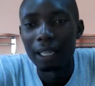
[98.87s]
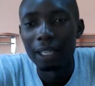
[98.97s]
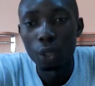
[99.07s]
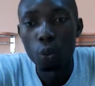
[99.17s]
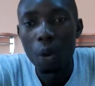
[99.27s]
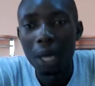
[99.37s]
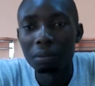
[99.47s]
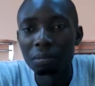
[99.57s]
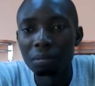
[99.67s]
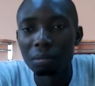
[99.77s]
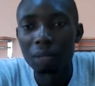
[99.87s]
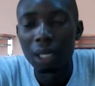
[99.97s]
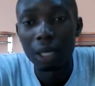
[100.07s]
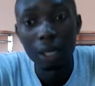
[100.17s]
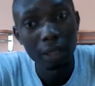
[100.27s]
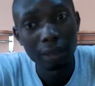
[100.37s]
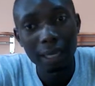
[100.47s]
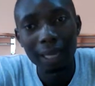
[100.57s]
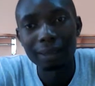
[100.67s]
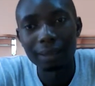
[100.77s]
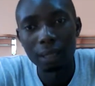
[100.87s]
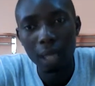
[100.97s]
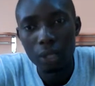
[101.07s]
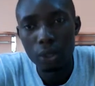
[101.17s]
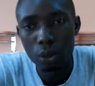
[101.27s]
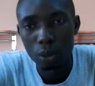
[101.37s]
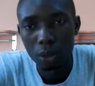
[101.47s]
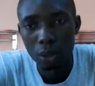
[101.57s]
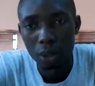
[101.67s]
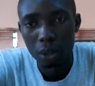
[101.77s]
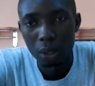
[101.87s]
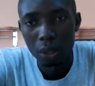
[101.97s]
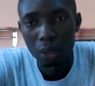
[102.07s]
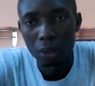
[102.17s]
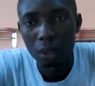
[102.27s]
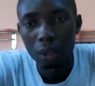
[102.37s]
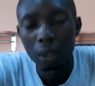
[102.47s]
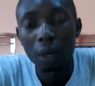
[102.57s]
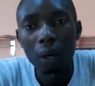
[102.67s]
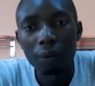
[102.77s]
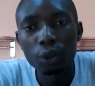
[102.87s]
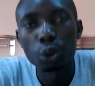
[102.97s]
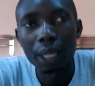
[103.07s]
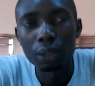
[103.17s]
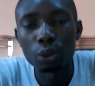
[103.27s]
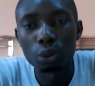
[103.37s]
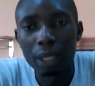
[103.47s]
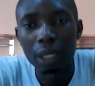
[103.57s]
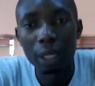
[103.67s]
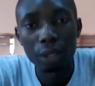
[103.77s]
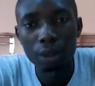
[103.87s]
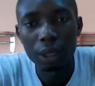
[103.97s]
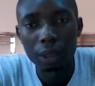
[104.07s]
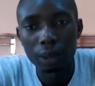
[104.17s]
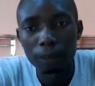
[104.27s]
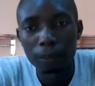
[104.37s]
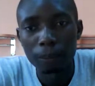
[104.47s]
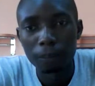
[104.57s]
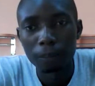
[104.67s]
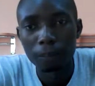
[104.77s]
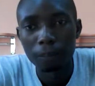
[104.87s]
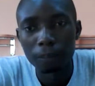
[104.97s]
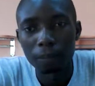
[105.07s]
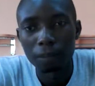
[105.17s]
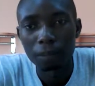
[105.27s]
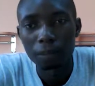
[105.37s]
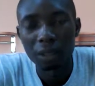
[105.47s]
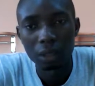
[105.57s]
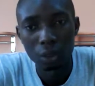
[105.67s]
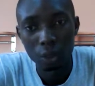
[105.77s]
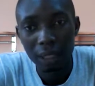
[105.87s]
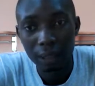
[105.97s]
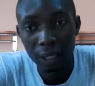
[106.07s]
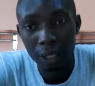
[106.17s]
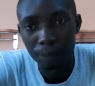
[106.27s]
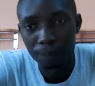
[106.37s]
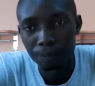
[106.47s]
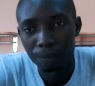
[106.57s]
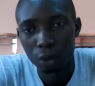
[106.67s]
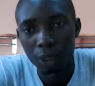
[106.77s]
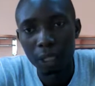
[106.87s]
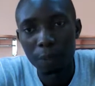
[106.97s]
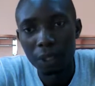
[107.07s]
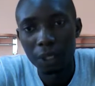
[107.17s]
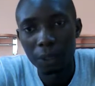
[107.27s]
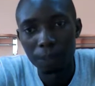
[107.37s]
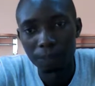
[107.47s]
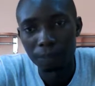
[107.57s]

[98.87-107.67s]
Year one, he enters the hustle of trying to make a grade, to get A, to get B,